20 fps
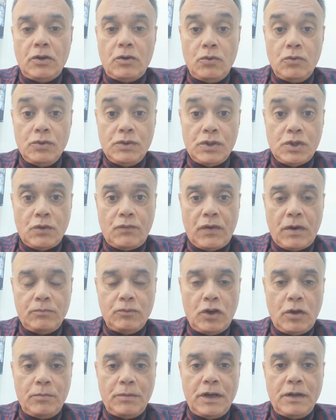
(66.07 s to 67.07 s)
causes of
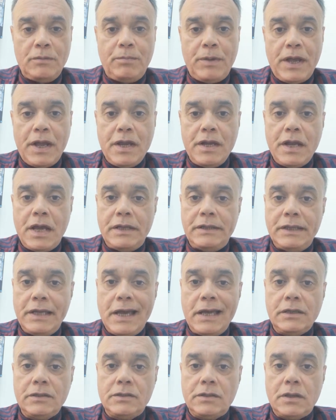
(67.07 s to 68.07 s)
abdominal pain and the
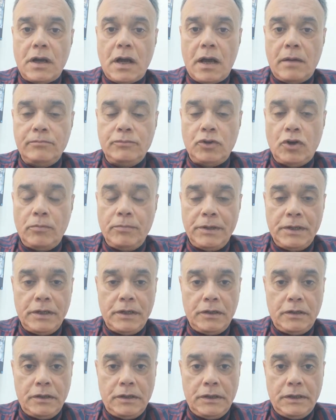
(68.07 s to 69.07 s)
extra
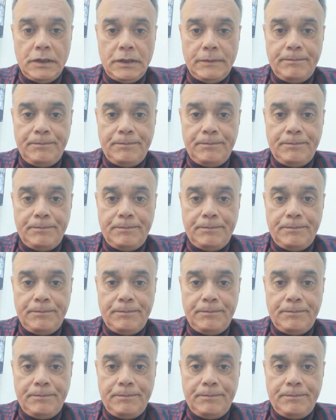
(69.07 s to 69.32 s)
abdominal